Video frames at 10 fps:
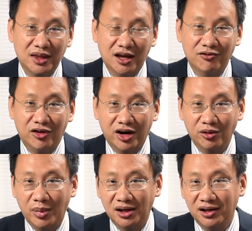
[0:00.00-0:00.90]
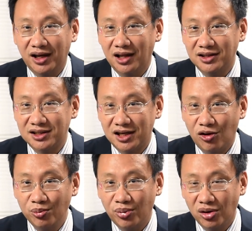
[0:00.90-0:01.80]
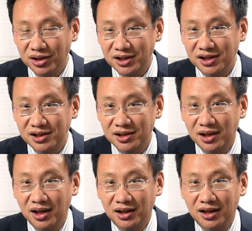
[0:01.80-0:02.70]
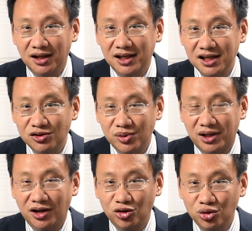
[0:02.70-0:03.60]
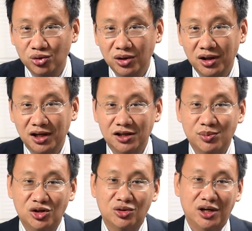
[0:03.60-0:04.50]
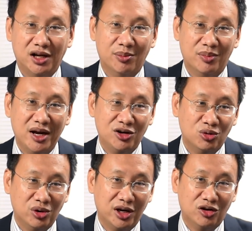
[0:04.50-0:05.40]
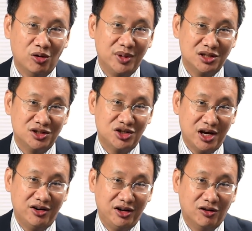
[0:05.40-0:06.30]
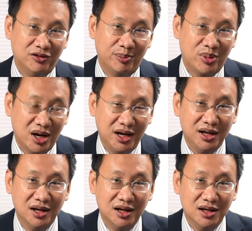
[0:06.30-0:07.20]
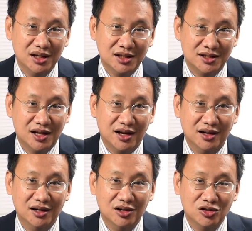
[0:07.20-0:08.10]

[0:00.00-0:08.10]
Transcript: environmentally unsound policies, the least we can do is make sure that the microeconomics sharing of the pie is done.